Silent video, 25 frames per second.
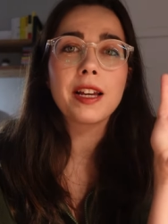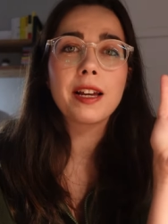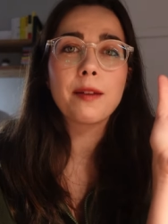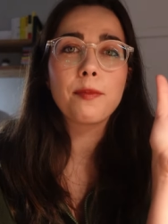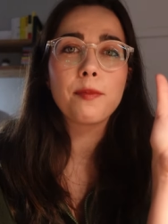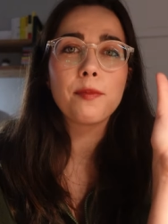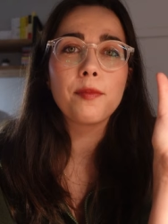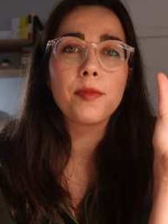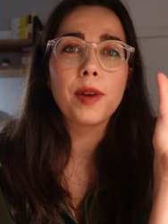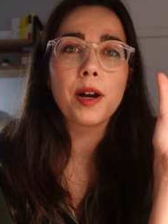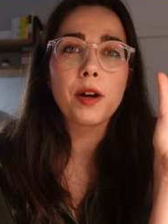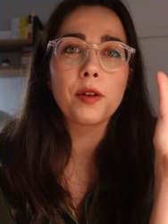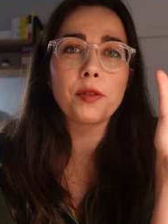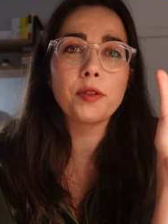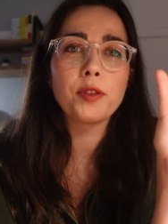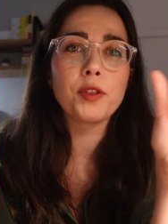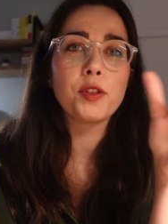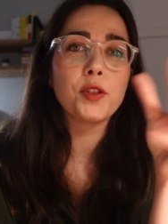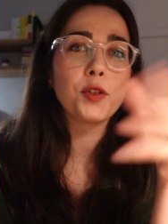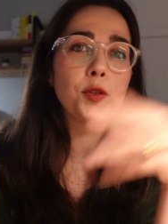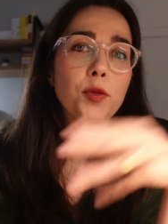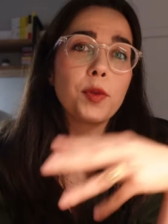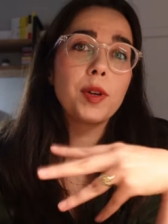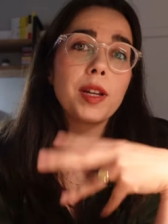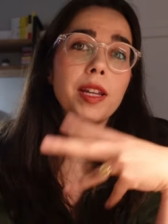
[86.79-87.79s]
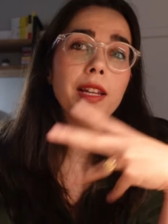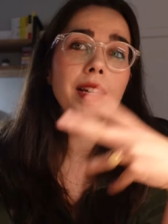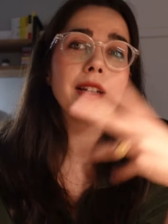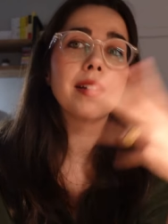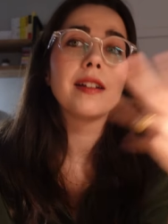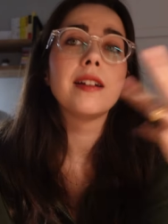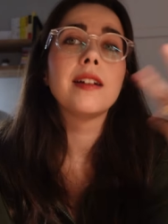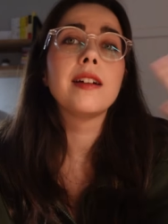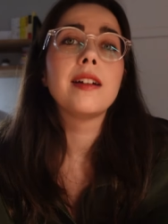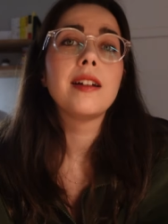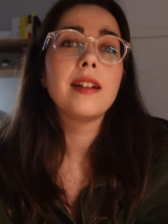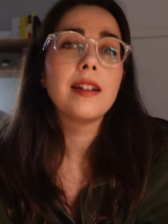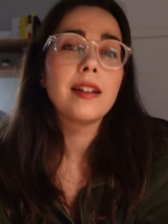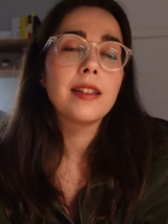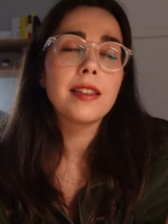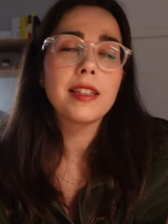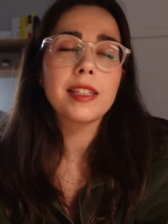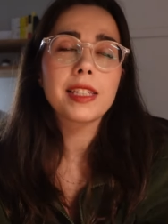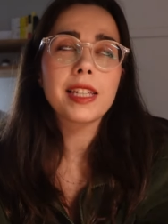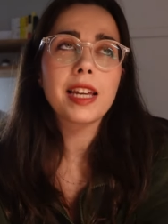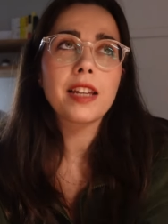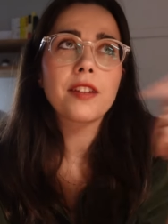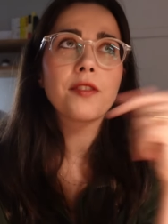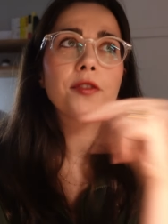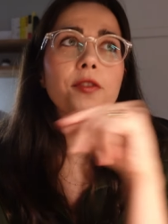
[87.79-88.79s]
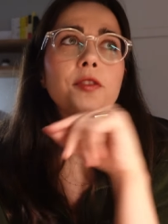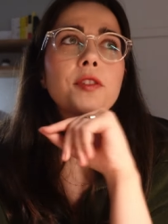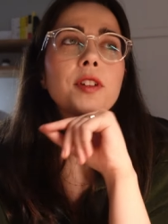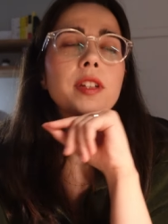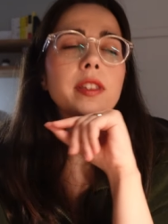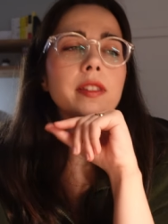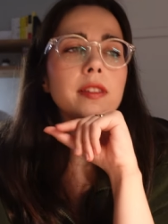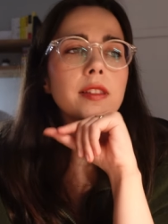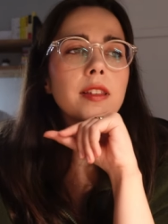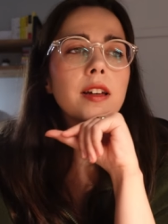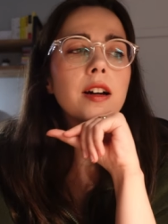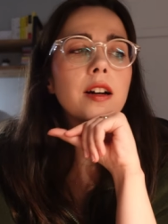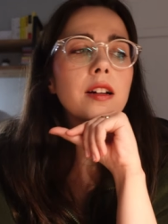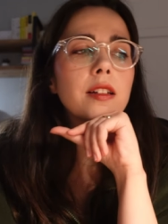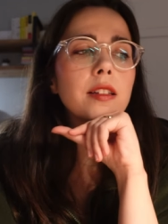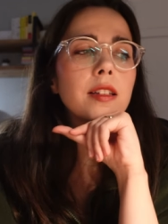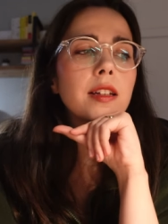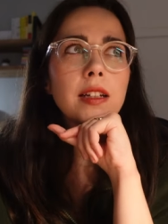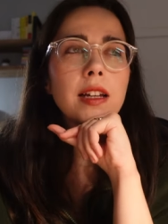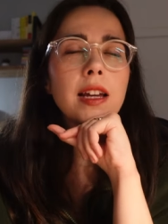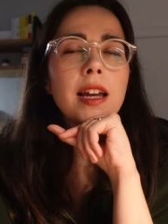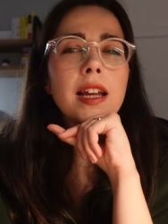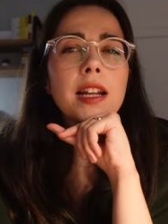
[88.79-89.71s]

about doing this kind of readathon,